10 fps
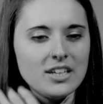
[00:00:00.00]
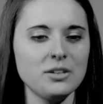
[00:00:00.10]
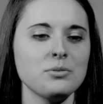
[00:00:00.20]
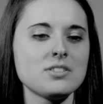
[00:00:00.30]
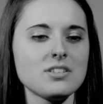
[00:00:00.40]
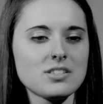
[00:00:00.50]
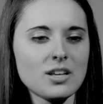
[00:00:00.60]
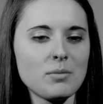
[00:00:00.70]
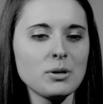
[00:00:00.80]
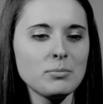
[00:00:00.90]
It was the
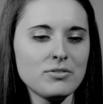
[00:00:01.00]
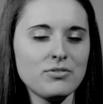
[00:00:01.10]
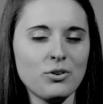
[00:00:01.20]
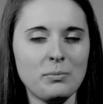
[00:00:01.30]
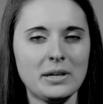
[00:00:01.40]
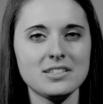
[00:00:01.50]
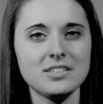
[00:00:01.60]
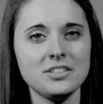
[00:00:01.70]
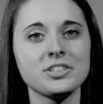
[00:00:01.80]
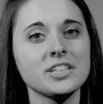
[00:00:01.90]
summer before my
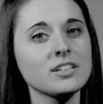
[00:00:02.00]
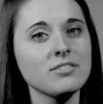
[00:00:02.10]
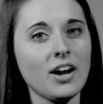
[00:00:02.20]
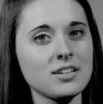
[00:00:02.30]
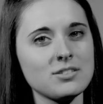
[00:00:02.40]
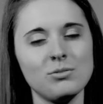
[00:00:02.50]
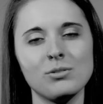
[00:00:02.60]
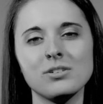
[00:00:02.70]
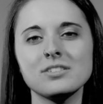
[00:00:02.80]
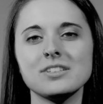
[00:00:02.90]
senior year of high
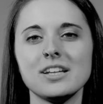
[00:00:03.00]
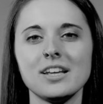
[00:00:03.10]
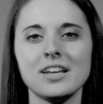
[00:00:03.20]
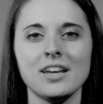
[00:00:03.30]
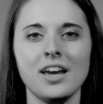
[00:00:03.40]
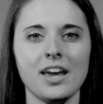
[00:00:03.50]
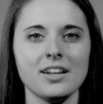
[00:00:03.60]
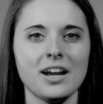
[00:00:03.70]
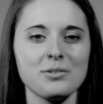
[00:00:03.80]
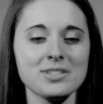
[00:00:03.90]
school,
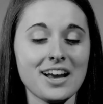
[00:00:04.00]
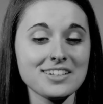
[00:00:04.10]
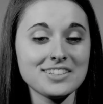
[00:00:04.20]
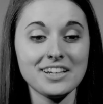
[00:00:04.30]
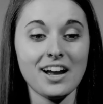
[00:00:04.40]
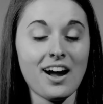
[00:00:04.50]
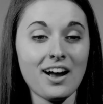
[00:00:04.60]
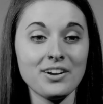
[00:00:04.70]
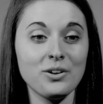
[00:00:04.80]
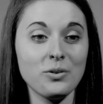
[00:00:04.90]
and I was asking
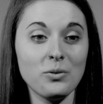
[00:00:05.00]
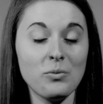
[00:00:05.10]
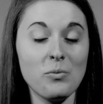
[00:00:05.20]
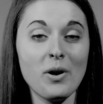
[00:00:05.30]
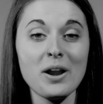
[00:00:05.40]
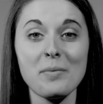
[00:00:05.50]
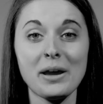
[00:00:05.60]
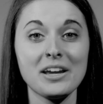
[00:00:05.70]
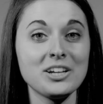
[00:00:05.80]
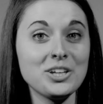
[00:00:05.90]
God, what am
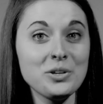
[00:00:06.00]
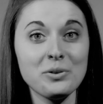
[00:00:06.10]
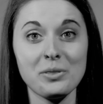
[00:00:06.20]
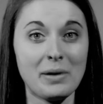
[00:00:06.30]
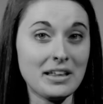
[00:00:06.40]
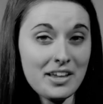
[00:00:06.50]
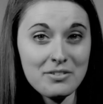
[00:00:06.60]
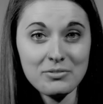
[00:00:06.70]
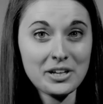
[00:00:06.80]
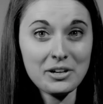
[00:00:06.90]
I going to do with my
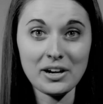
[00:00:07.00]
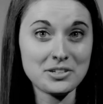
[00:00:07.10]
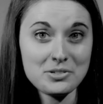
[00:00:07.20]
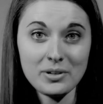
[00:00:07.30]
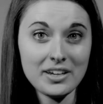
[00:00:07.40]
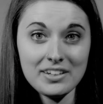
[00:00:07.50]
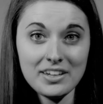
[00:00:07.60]
life when I graduate?